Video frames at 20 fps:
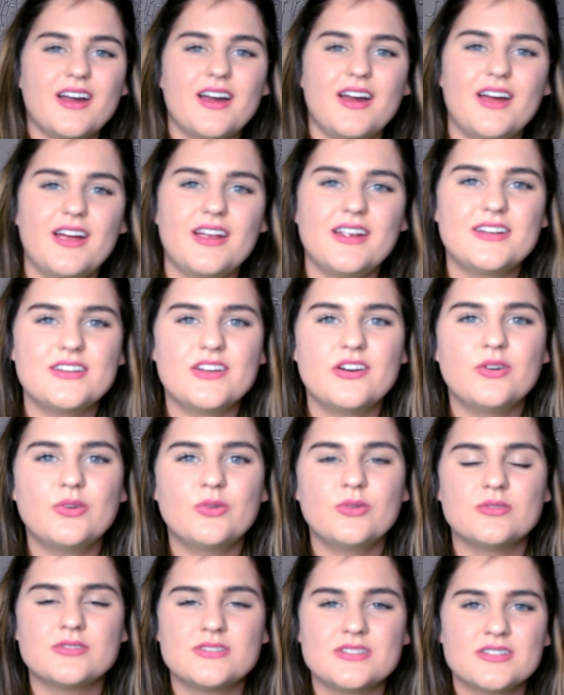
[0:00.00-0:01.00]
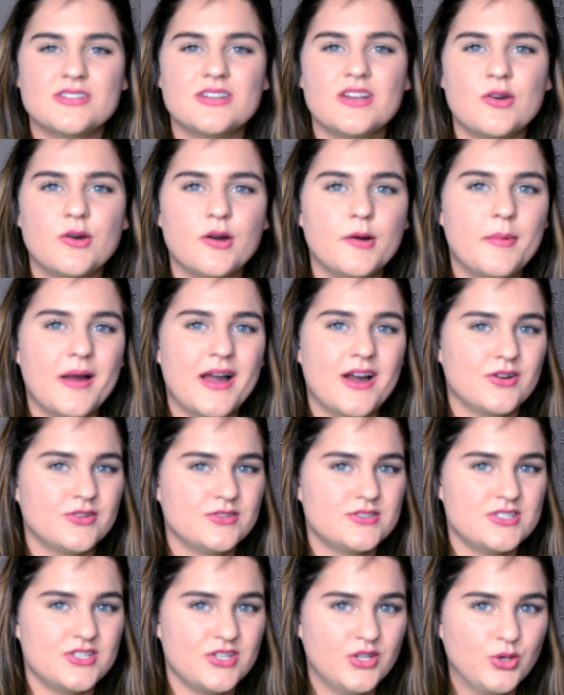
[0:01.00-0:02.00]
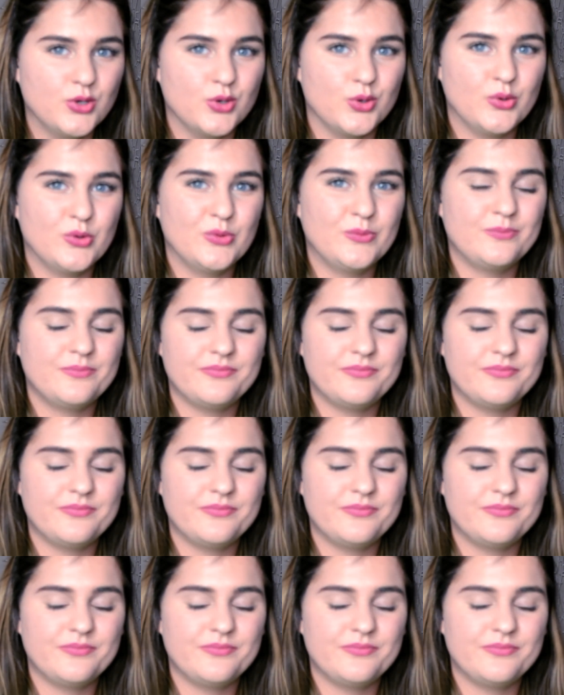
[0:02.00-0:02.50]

I don't know about you,